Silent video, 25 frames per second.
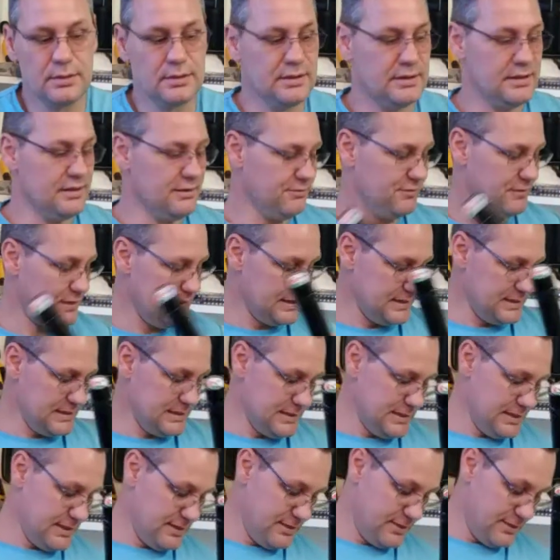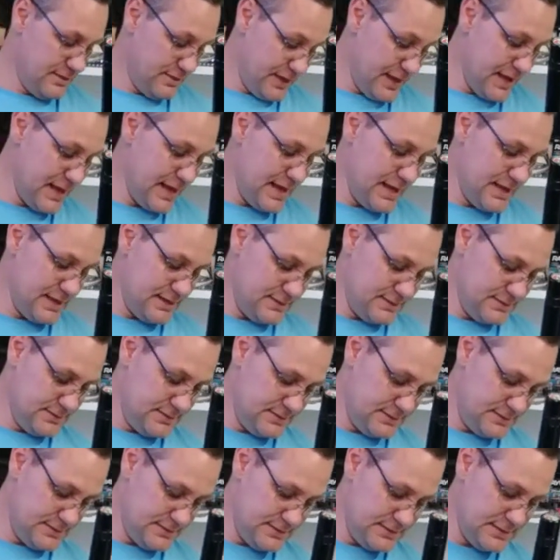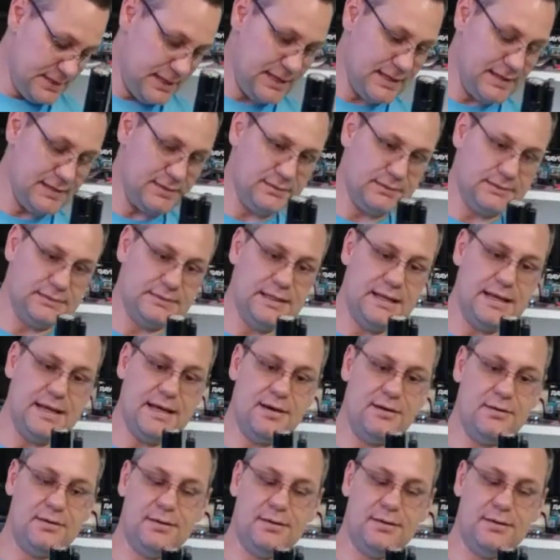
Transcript: if I can get that dialed down,